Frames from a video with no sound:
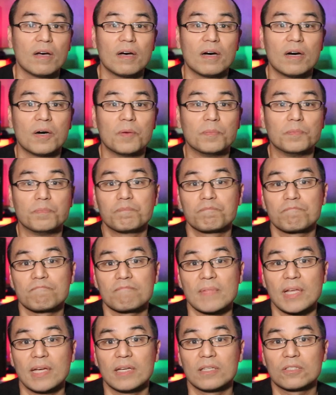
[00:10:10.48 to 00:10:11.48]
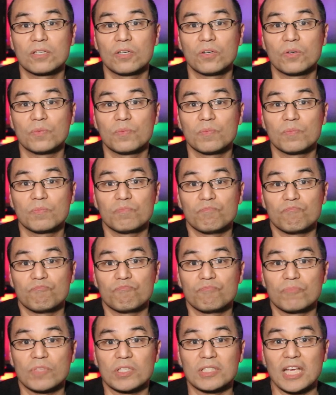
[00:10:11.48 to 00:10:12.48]
And so
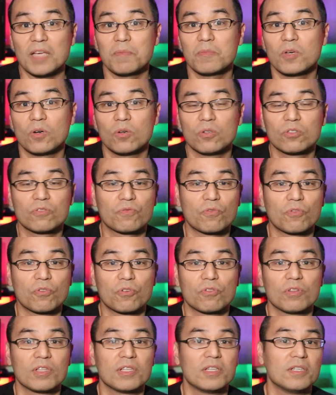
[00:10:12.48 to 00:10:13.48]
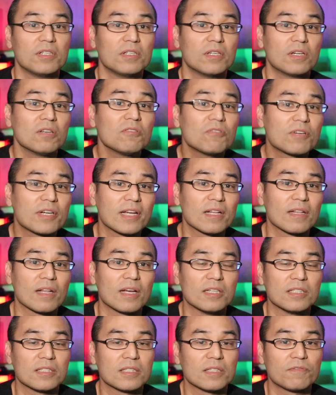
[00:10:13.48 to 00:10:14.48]
the same goes for the other
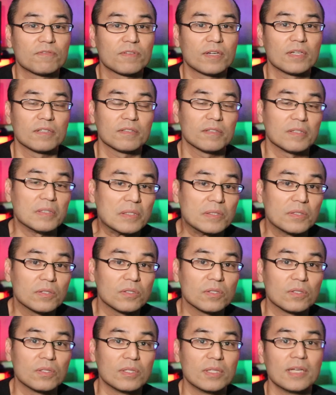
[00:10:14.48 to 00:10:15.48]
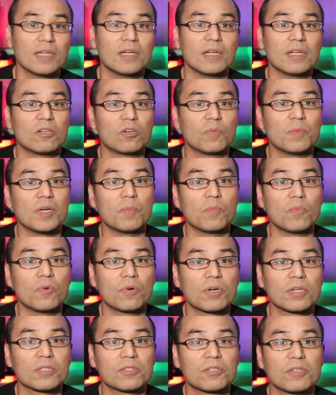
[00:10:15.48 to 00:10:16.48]
headlines. If I dig a little bit
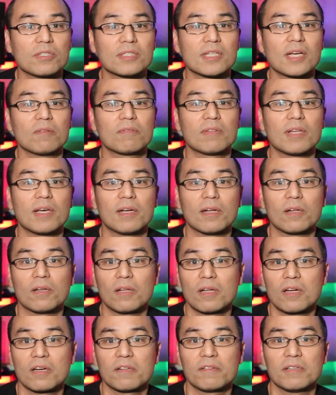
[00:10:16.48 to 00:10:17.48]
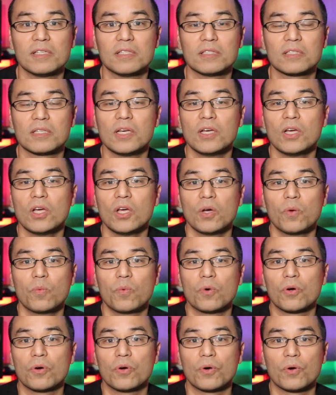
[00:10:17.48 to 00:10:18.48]
more, it turns out that a lot of these
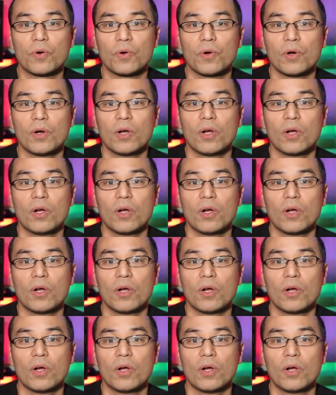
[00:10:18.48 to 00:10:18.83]
were